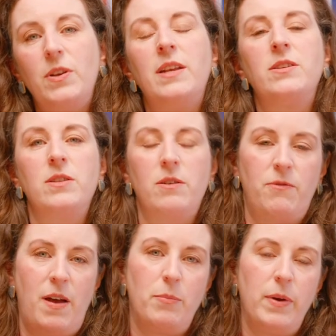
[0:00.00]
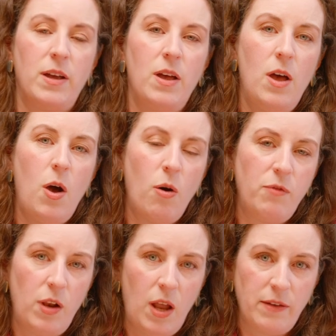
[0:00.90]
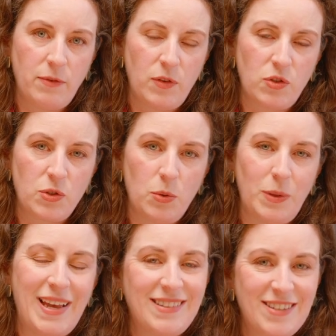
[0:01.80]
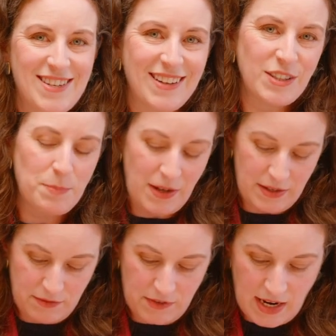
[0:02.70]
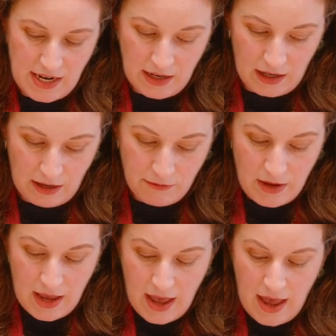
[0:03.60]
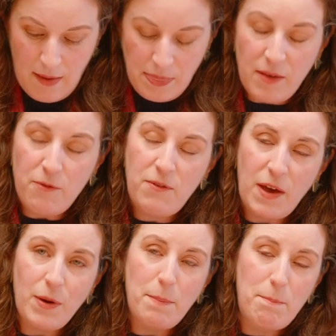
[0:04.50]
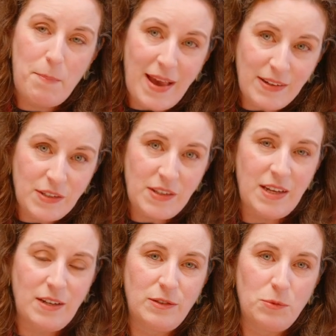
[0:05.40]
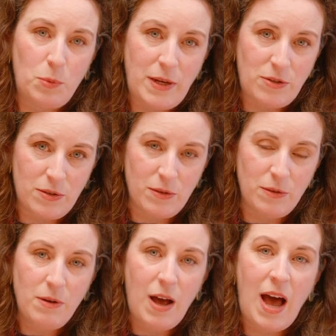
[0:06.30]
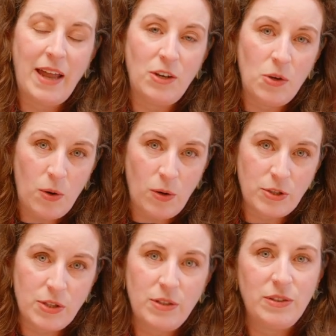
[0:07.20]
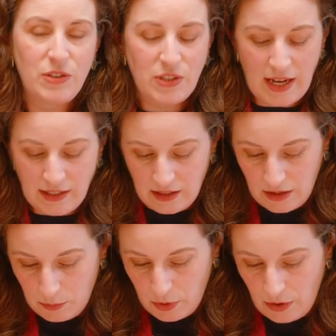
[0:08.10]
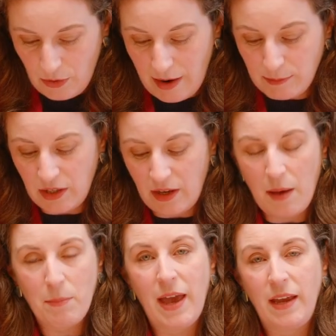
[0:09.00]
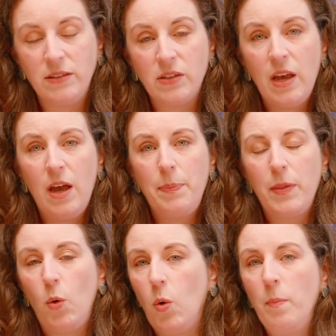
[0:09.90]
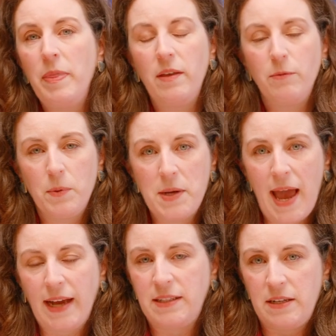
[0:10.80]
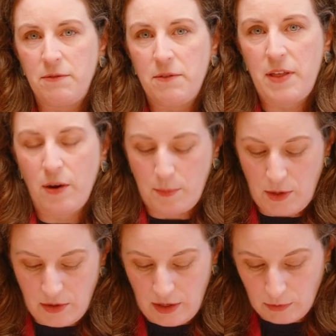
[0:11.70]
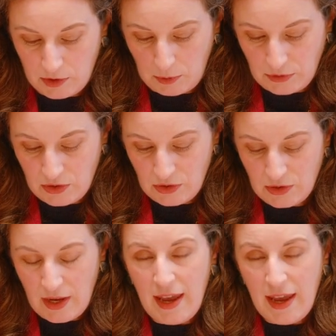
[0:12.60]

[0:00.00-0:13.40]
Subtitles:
into the fabric of the life of the school. It's just part of daily life. The very best things we do are not standalone programs and campaigns or reactive therapeutic responses.